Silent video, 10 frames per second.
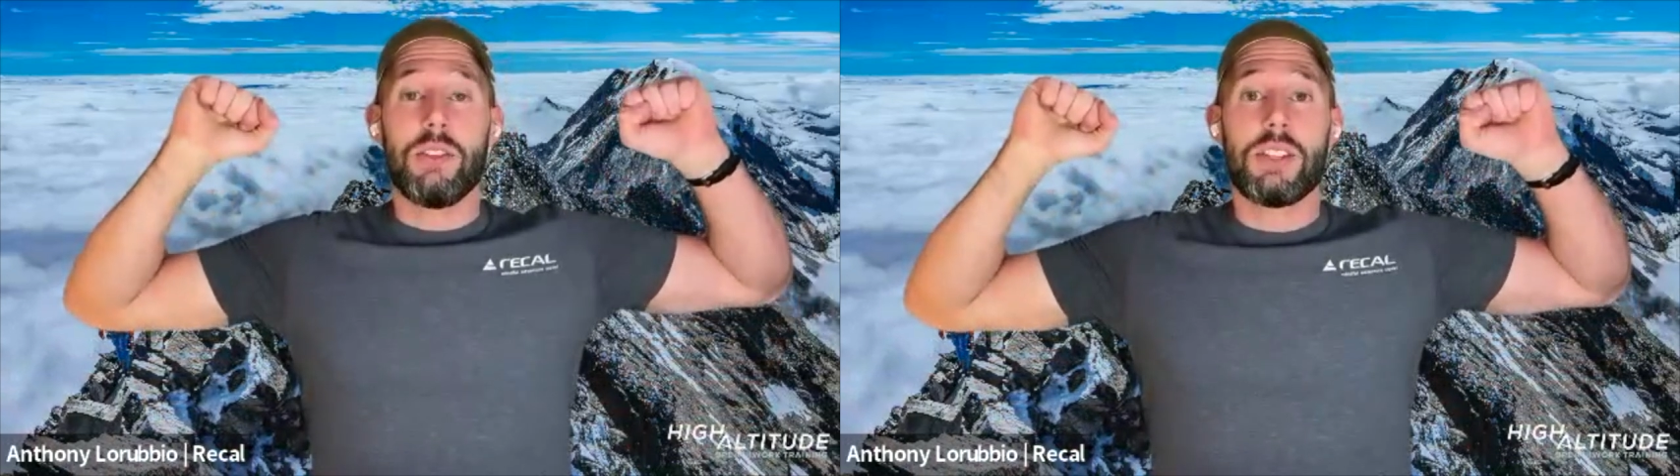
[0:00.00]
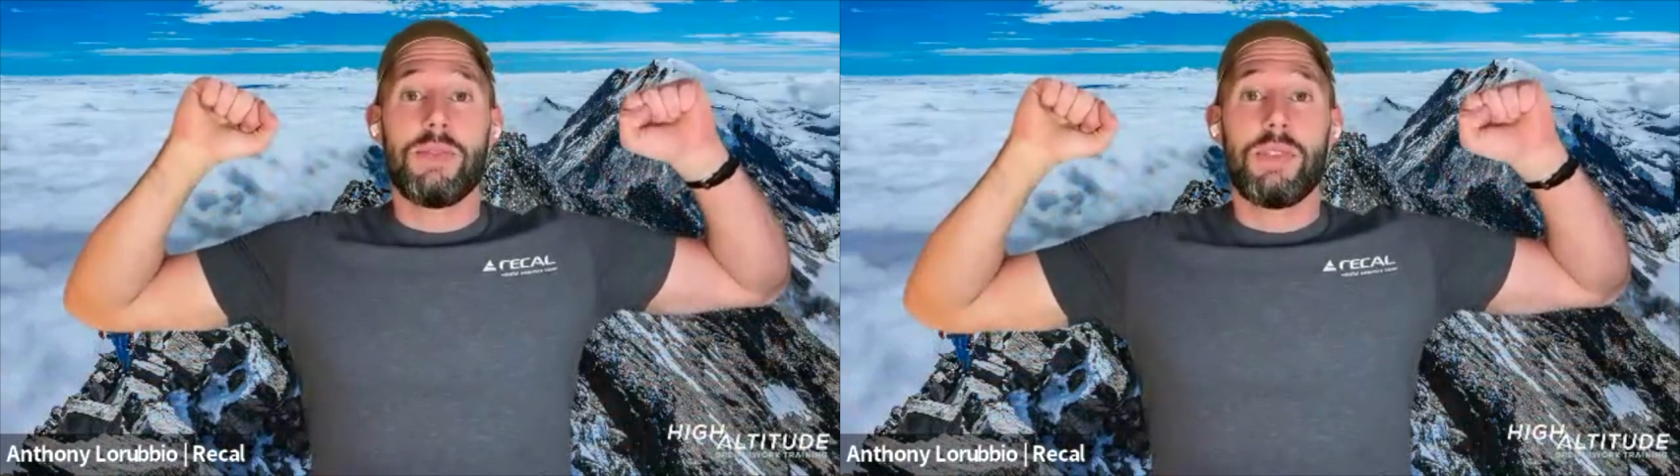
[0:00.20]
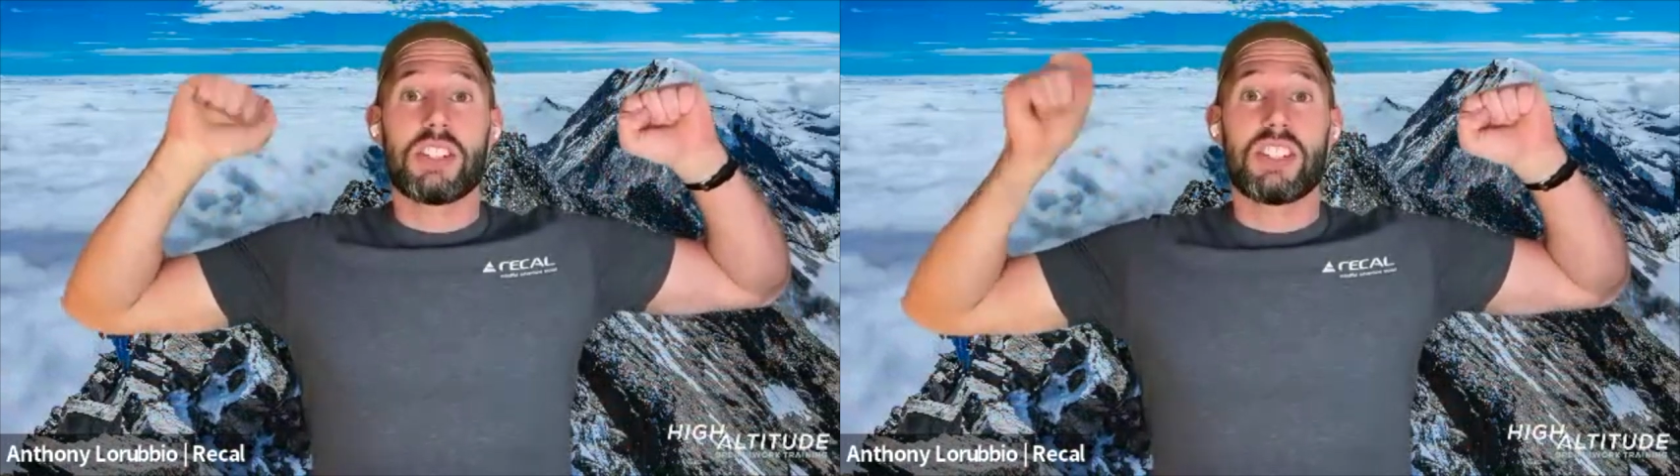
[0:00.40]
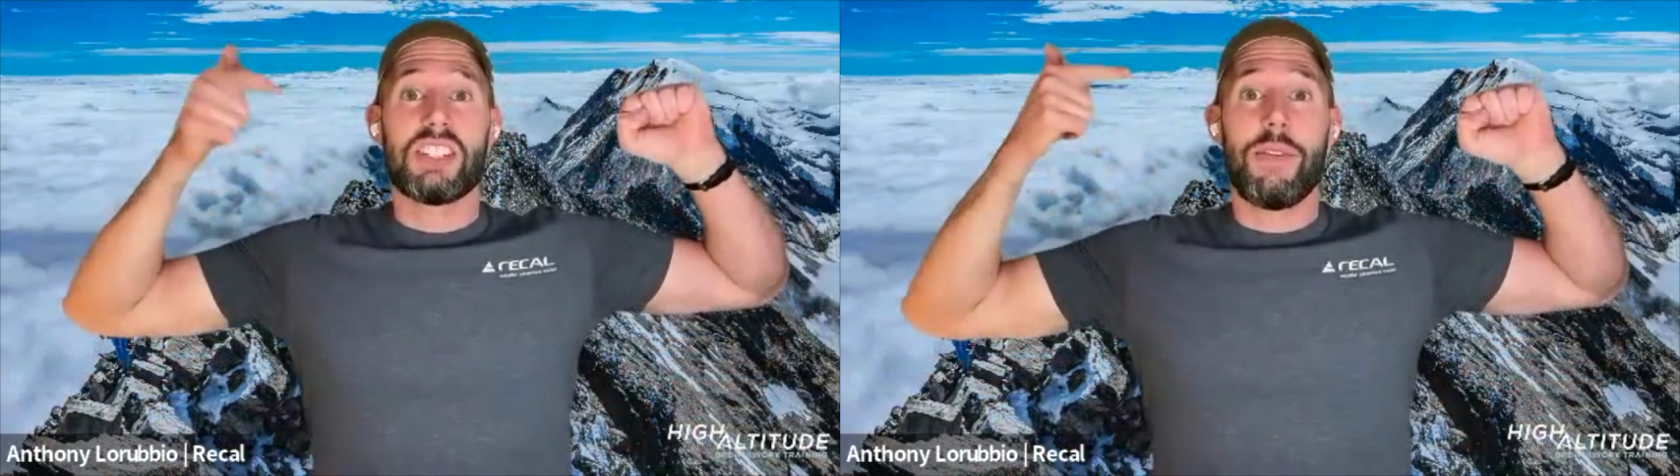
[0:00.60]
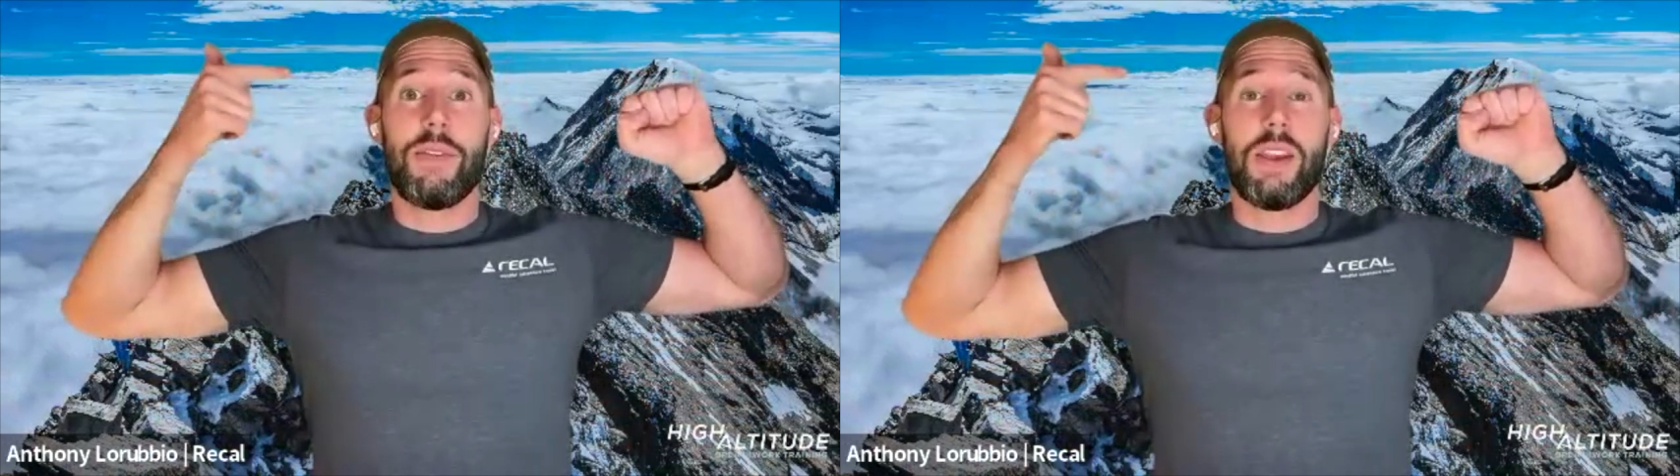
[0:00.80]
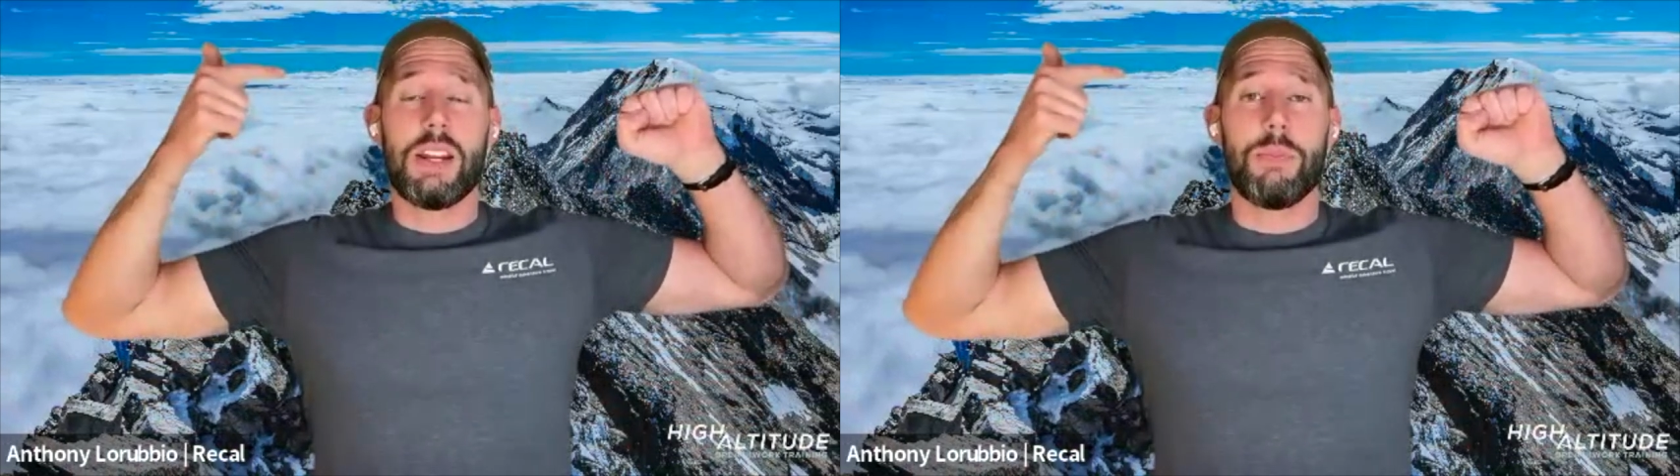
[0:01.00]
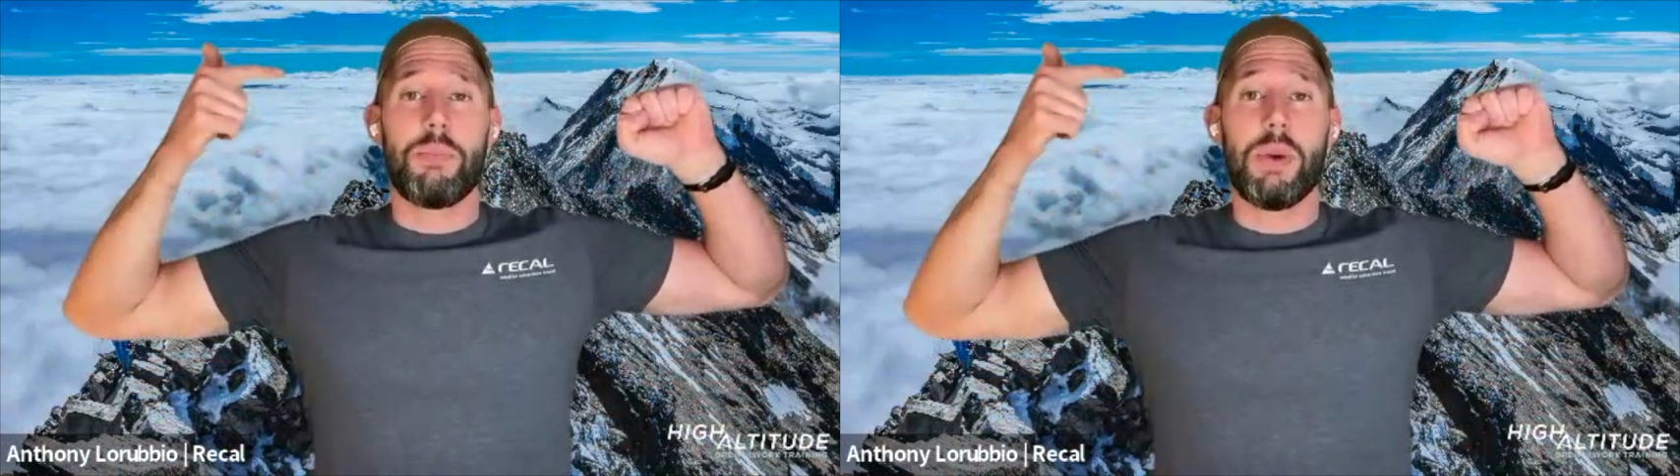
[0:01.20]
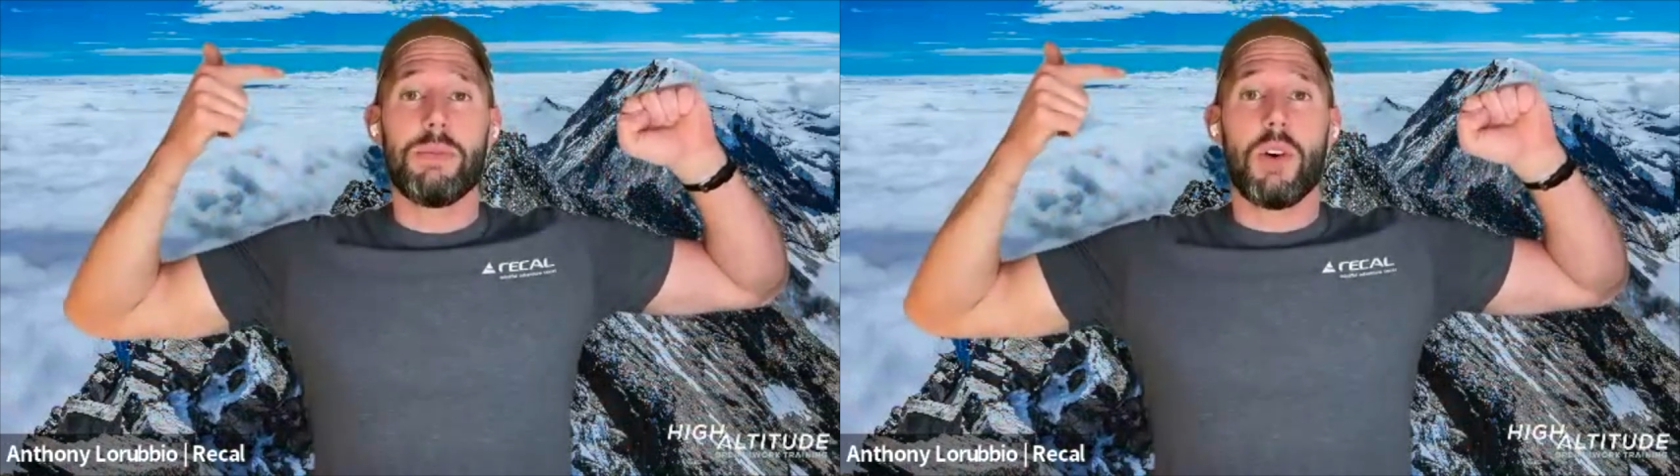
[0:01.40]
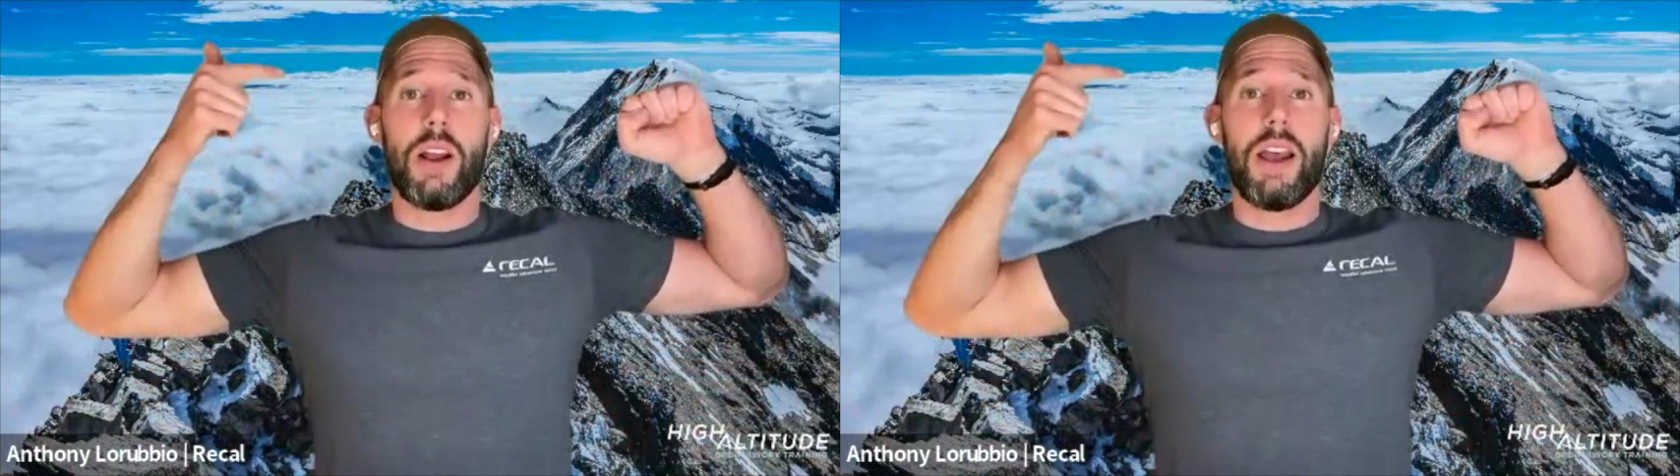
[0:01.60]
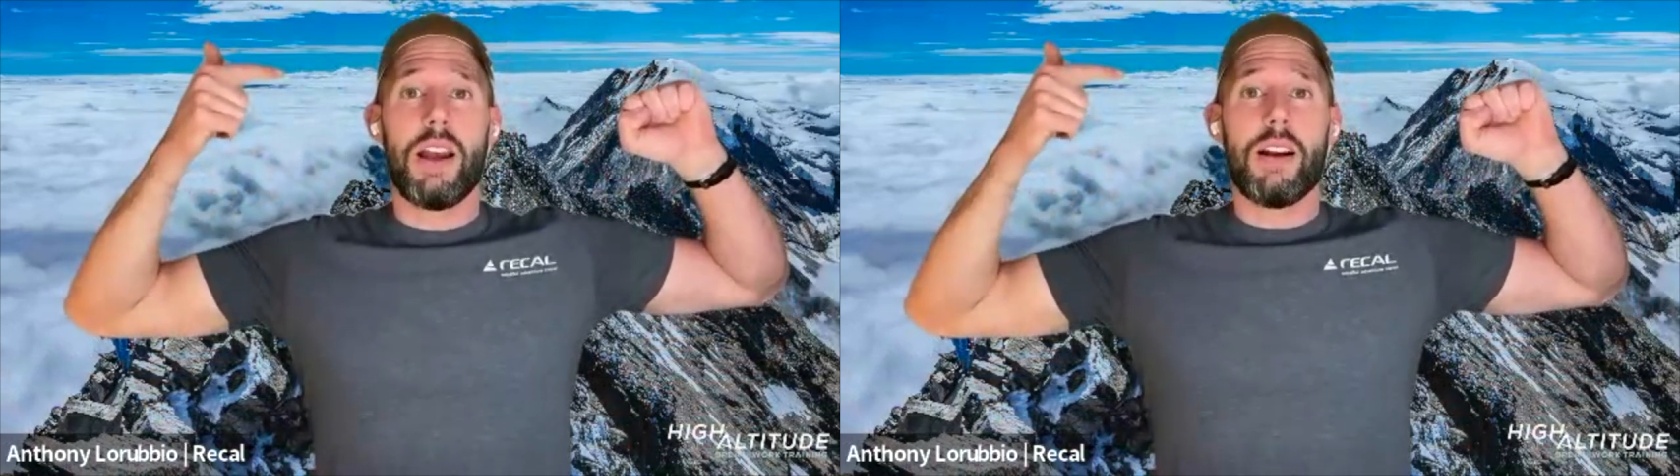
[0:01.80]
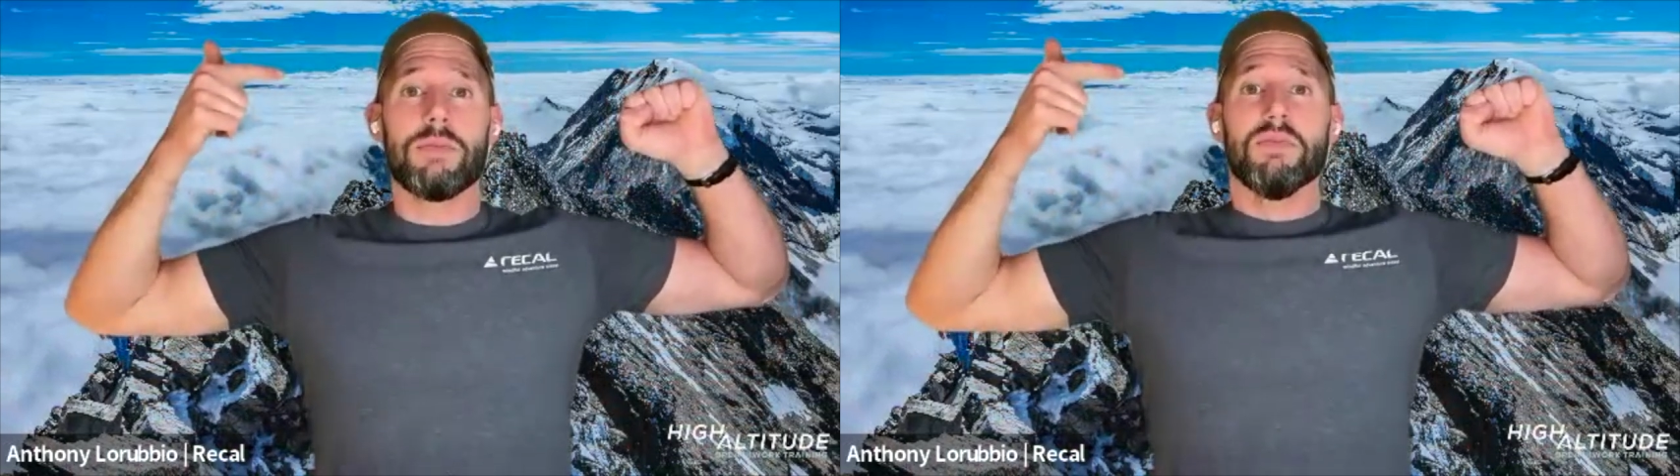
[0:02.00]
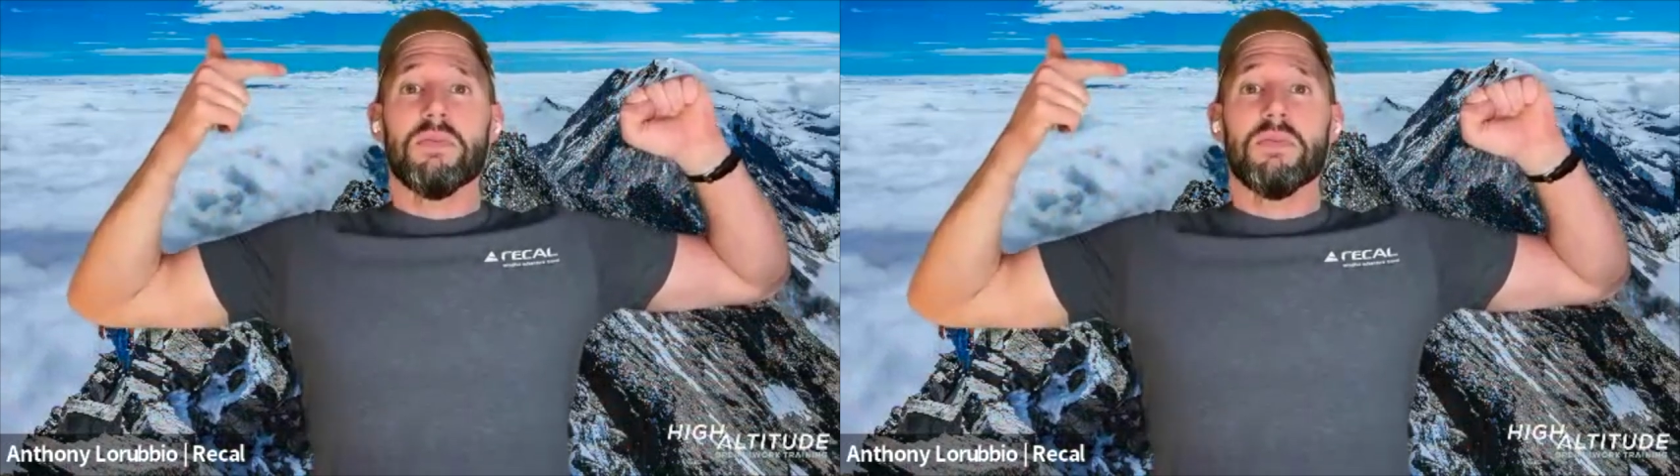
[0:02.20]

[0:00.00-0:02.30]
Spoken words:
See if you can sniff in a bit more air.